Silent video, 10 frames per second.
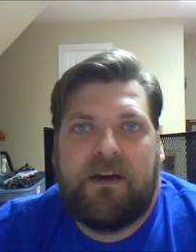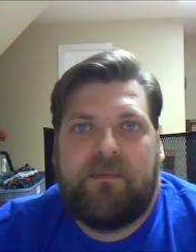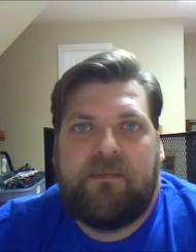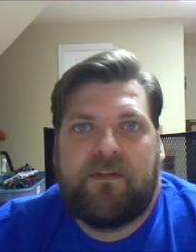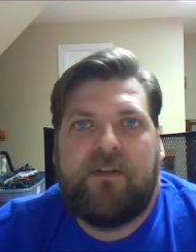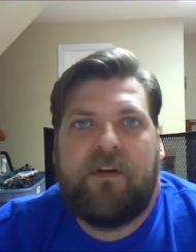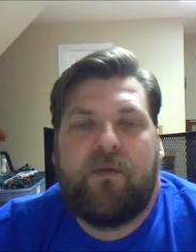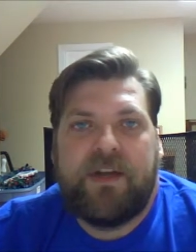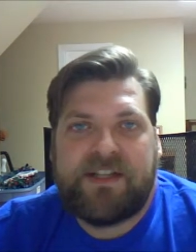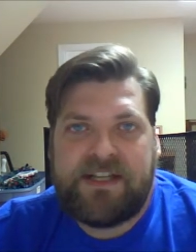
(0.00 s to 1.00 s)
So know
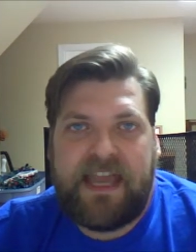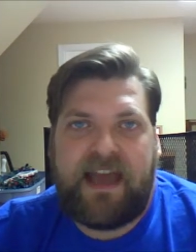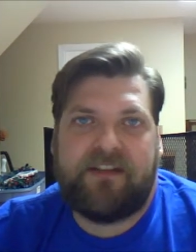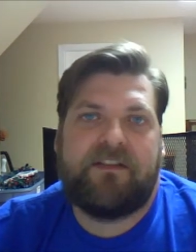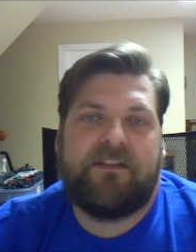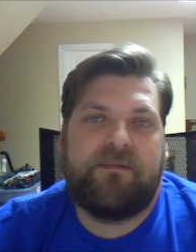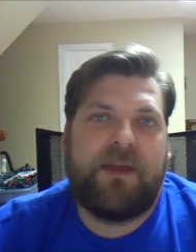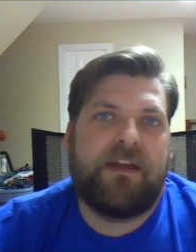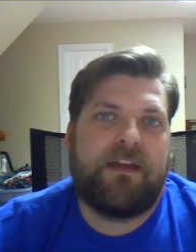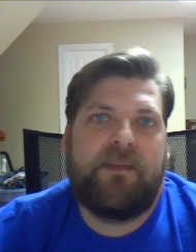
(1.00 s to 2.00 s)
which gases
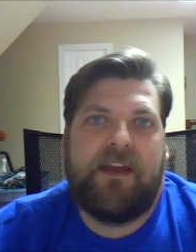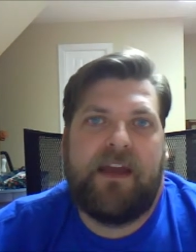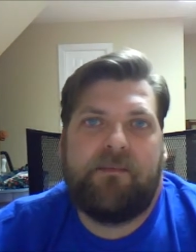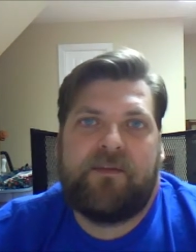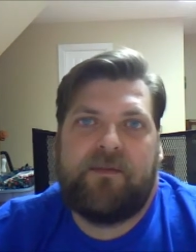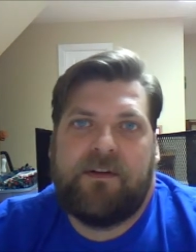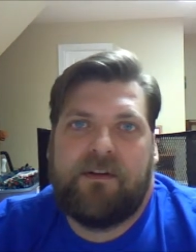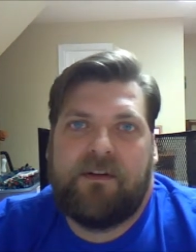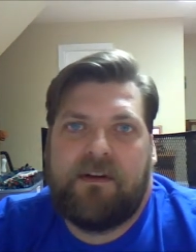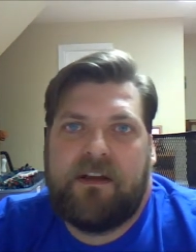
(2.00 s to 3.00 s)
make up the atmosphere,
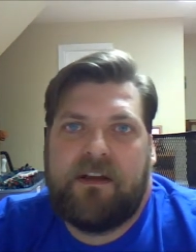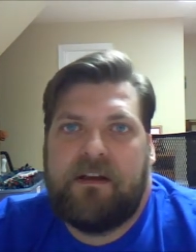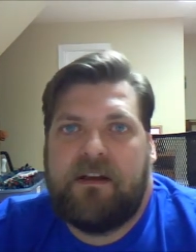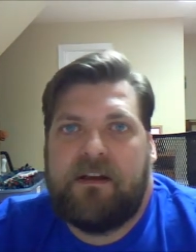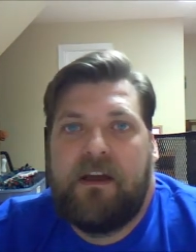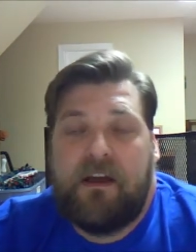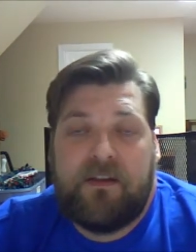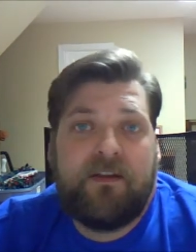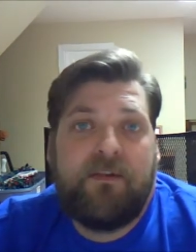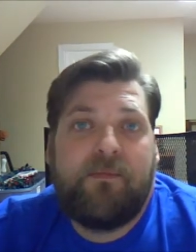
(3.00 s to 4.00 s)
and the
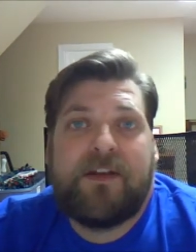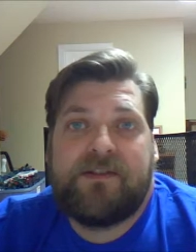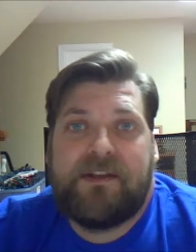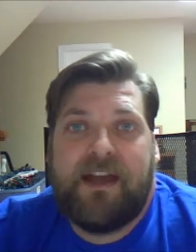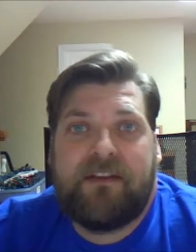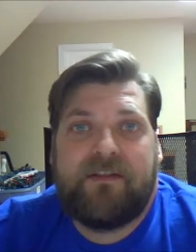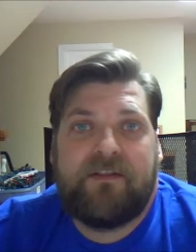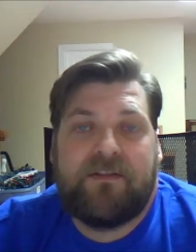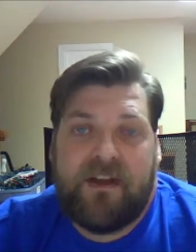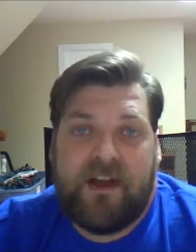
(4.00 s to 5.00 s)
2 major gases
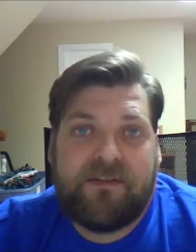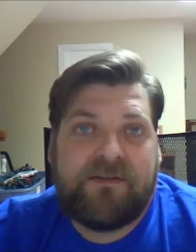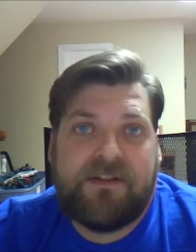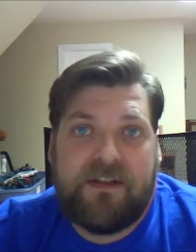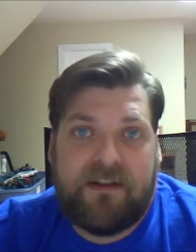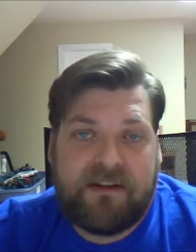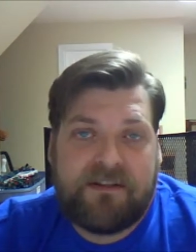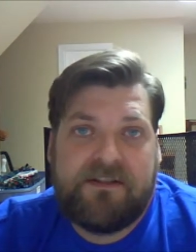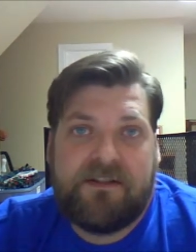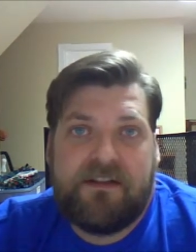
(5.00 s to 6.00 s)
are nitrogen and
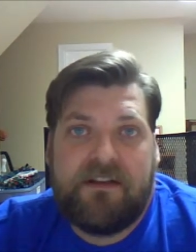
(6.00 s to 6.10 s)
oxygen.